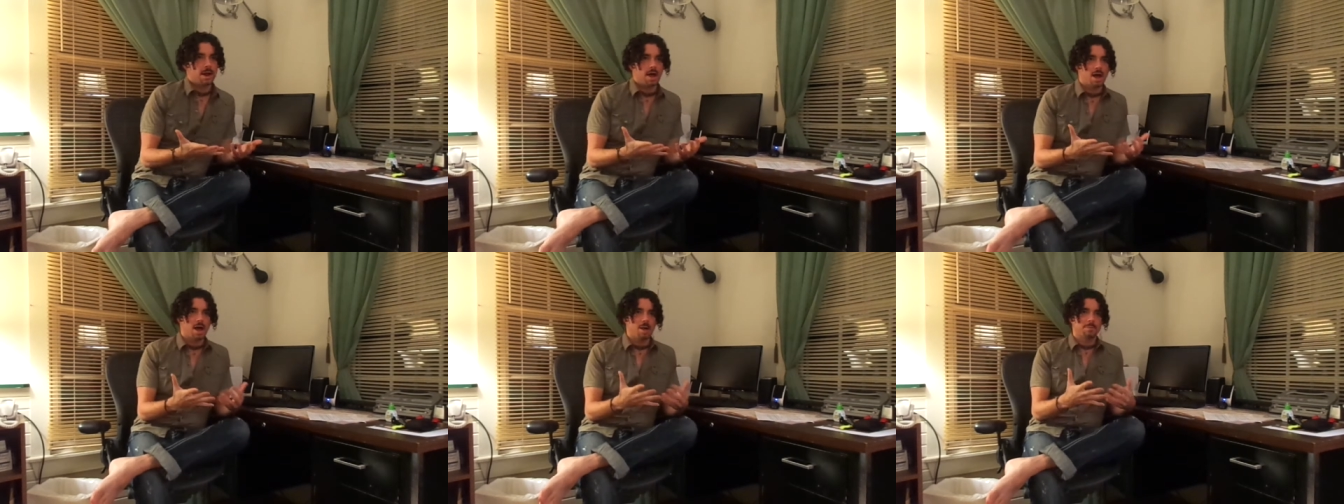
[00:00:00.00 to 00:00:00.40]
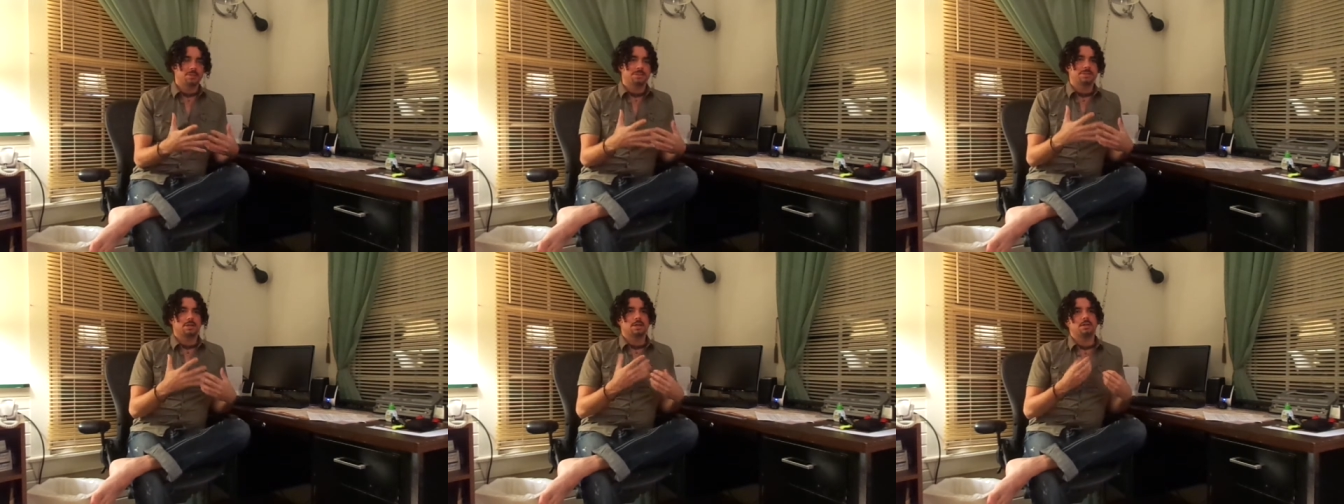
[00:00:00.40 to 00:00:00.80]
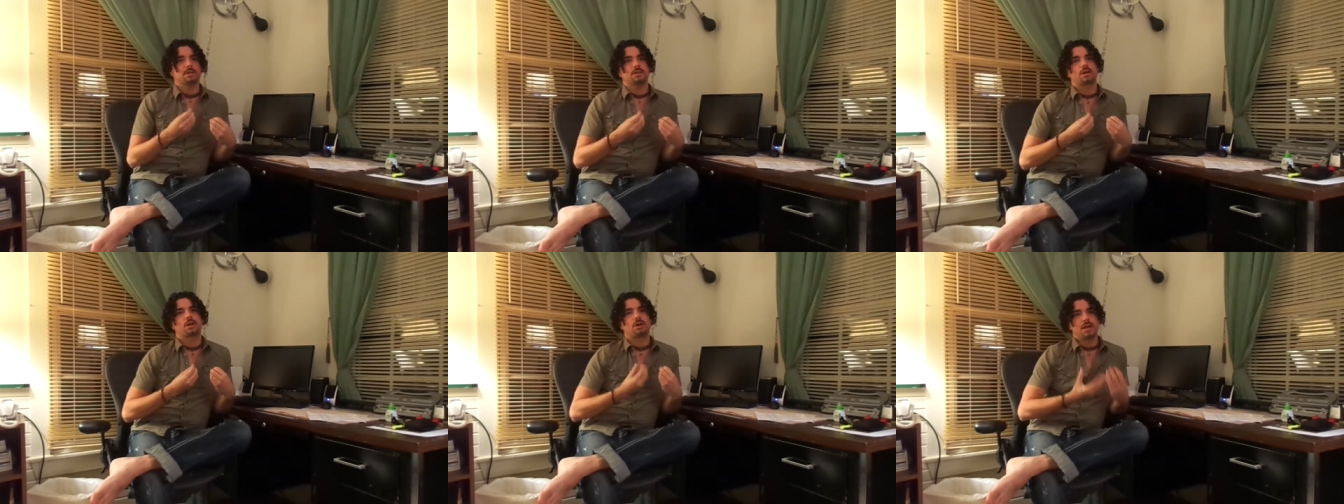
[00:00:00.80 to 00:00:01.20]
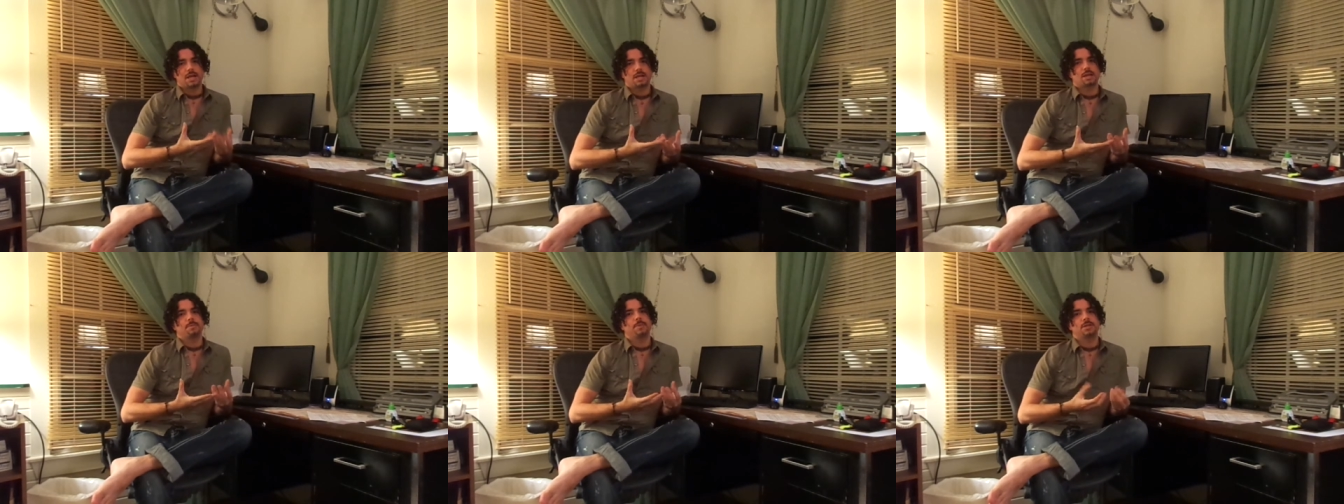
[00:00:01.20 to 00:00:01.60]
Um, in
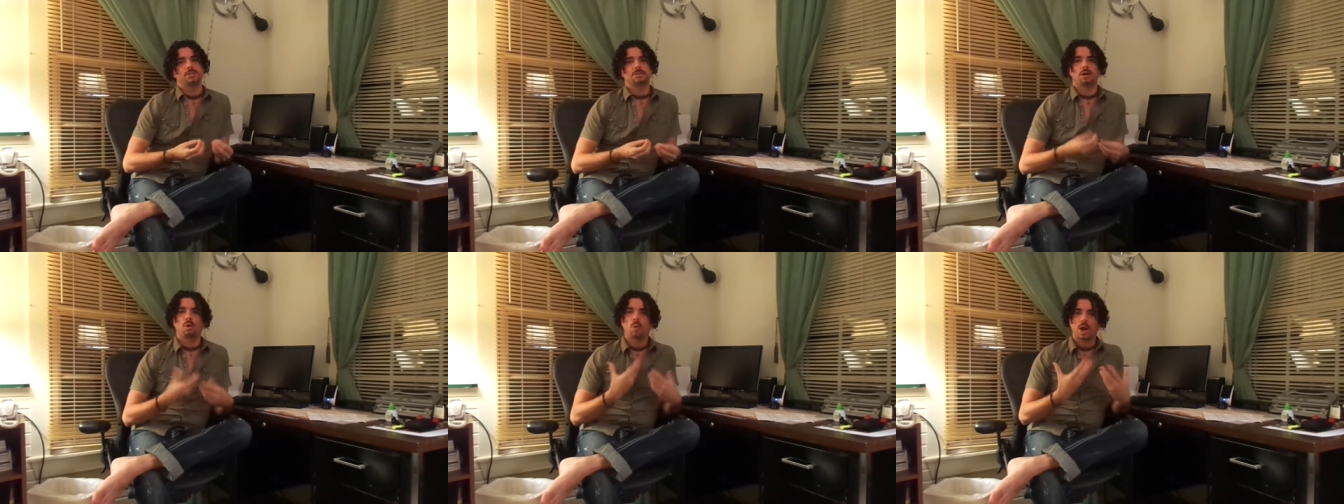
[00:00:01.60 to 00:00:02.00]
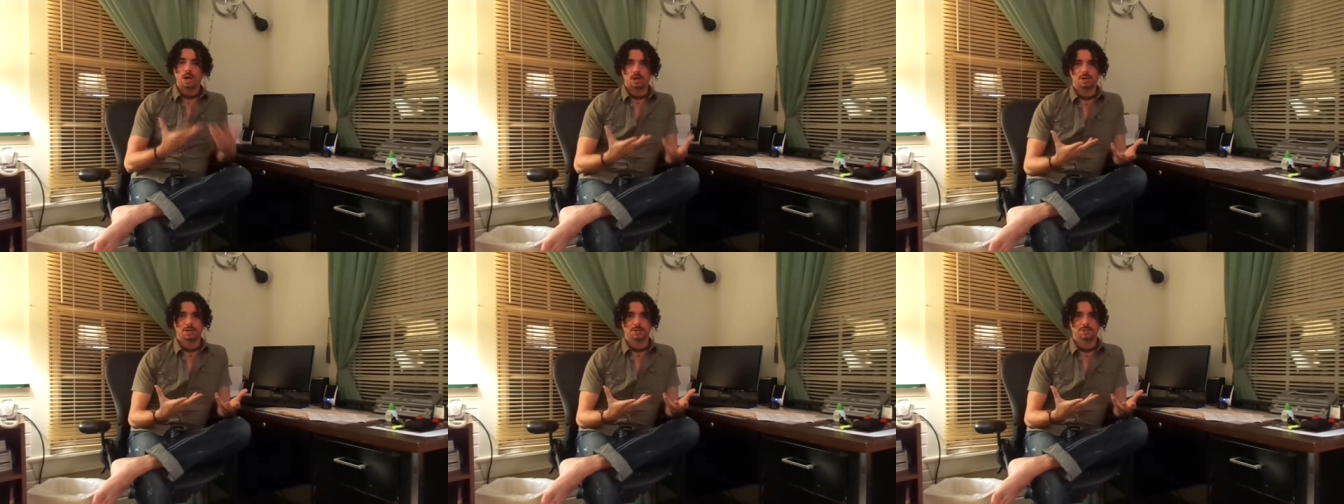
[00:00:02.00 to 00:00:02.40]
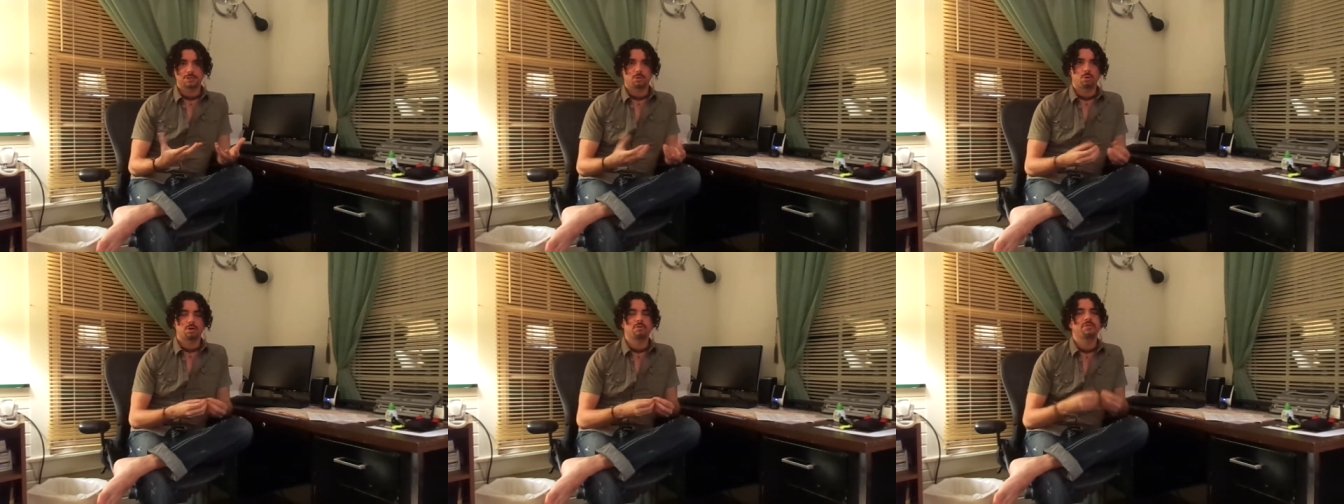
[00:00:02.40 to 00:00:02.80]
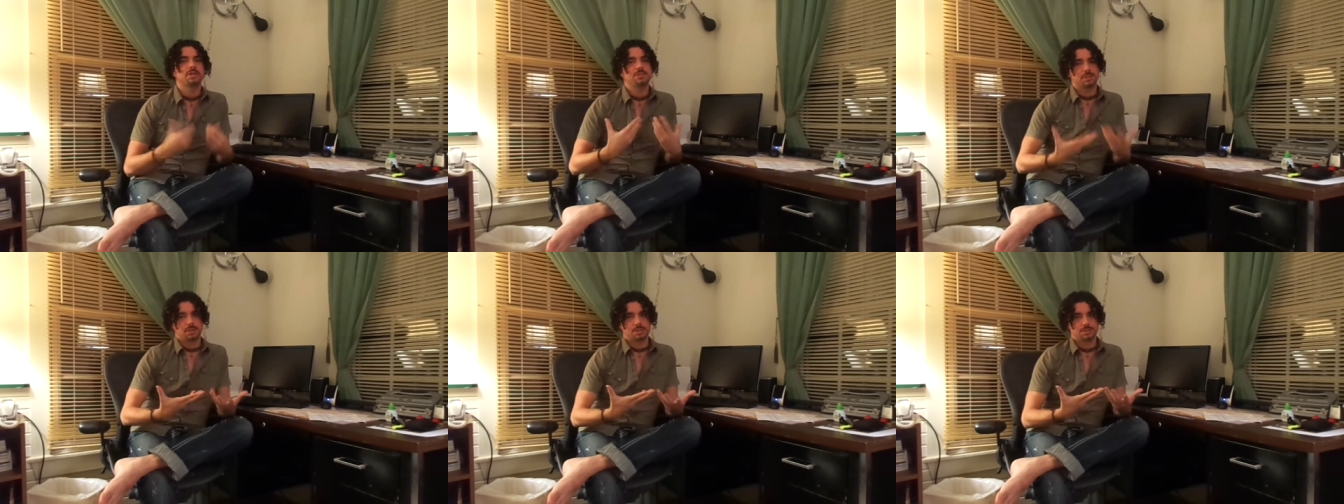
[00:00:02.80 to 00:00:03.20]
Greek, it means awareness or
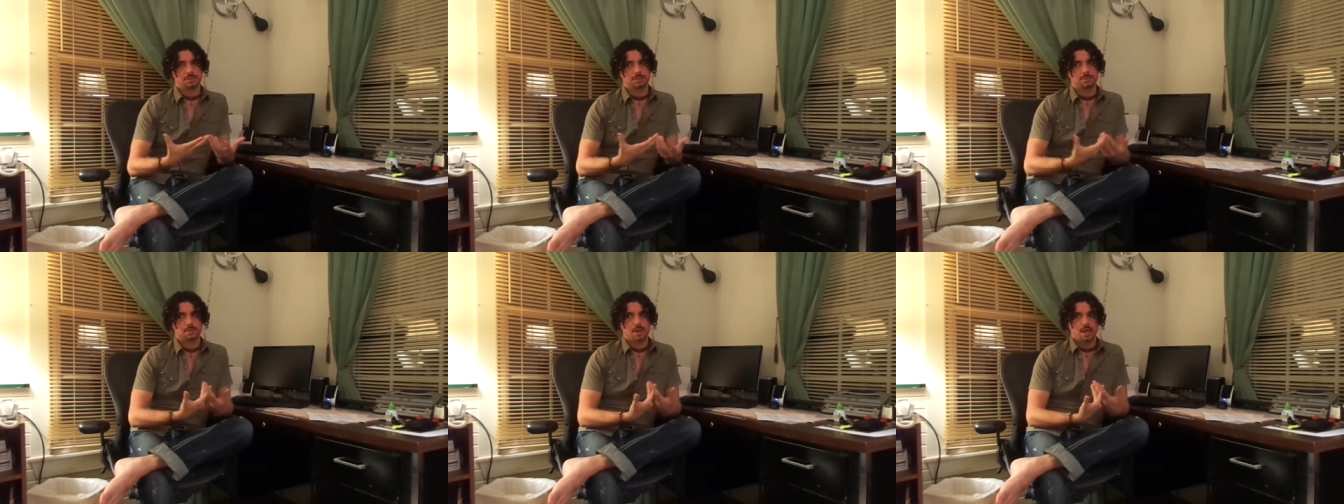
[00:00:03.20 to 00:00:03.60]
vigilance.